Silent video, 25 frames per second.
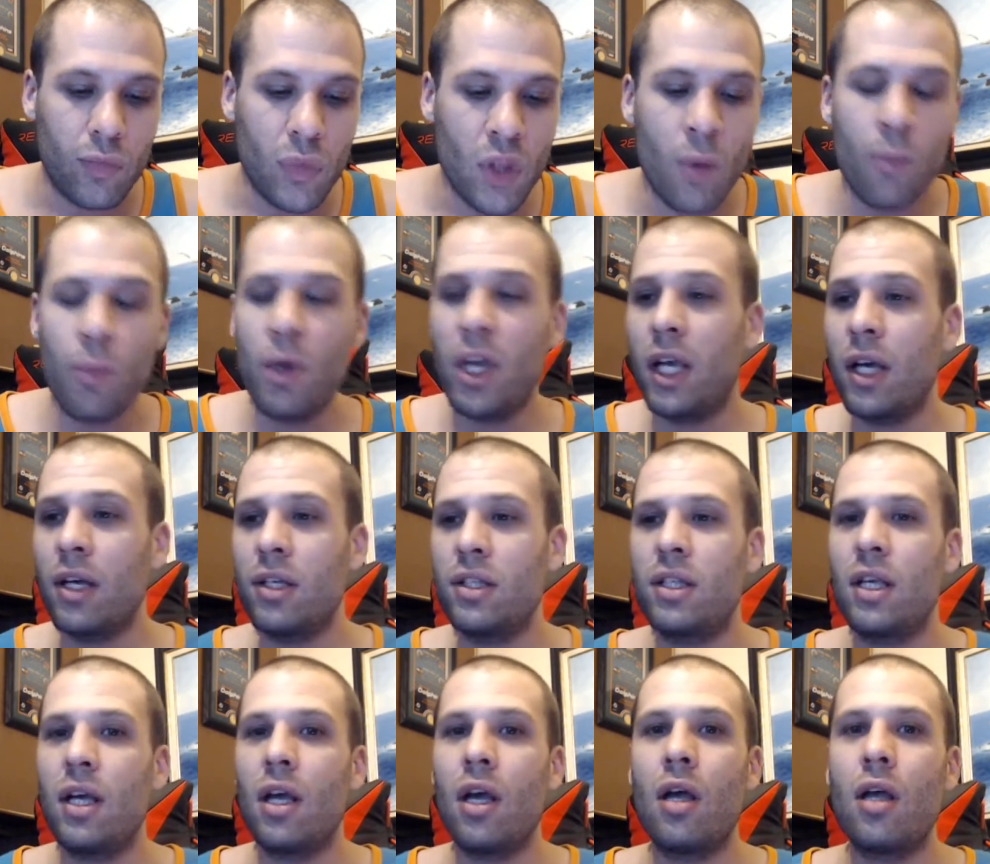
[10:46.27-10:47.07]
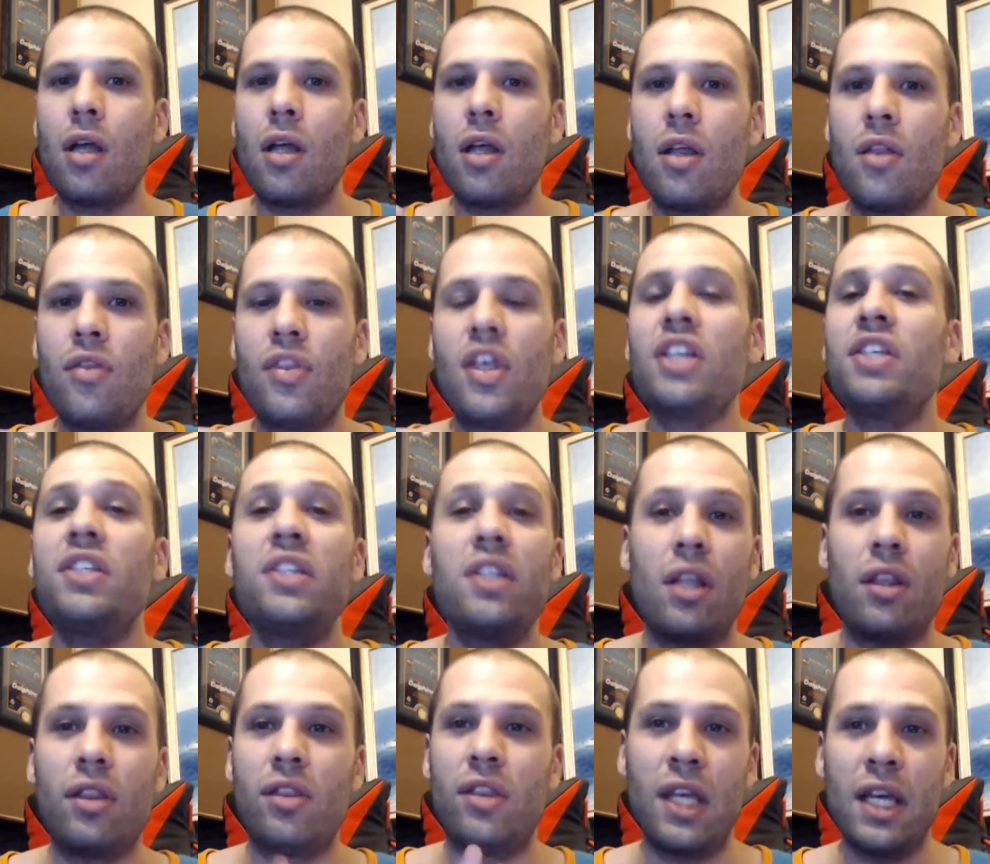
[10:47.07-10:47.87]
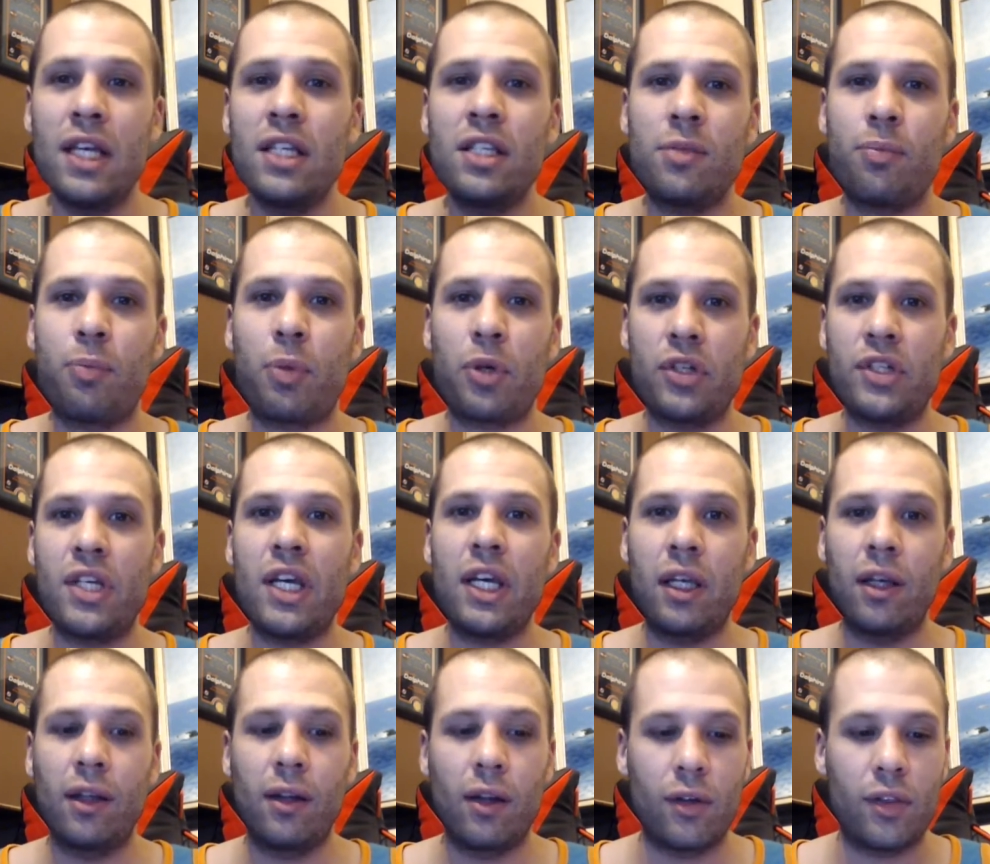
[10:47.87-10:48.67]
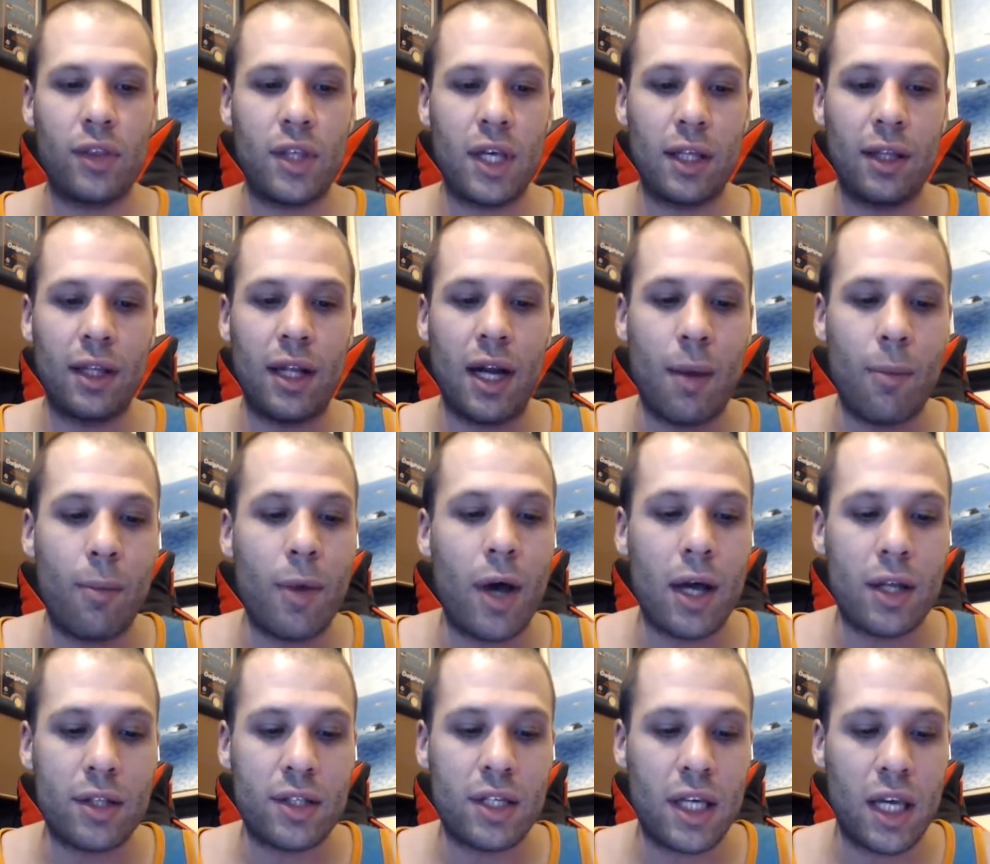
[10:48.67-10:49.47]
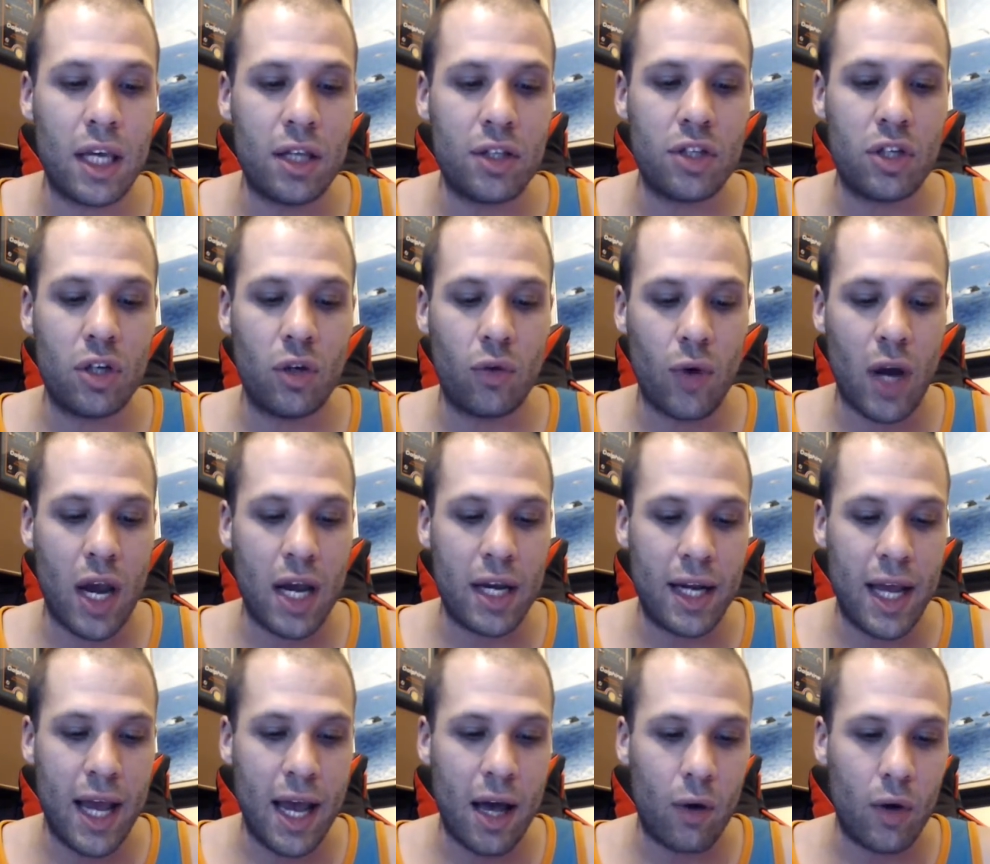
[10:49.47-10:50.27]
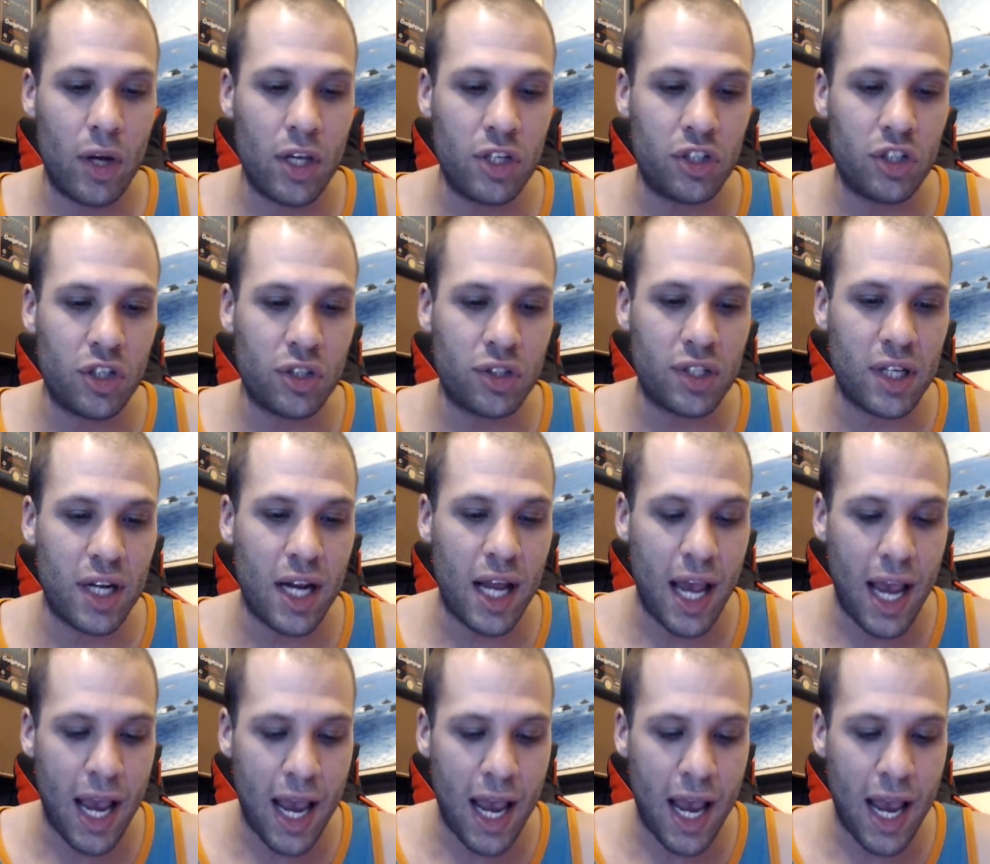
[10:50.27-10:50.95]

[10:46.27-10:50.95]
because This particular thing that I'm about to get to you right now is just an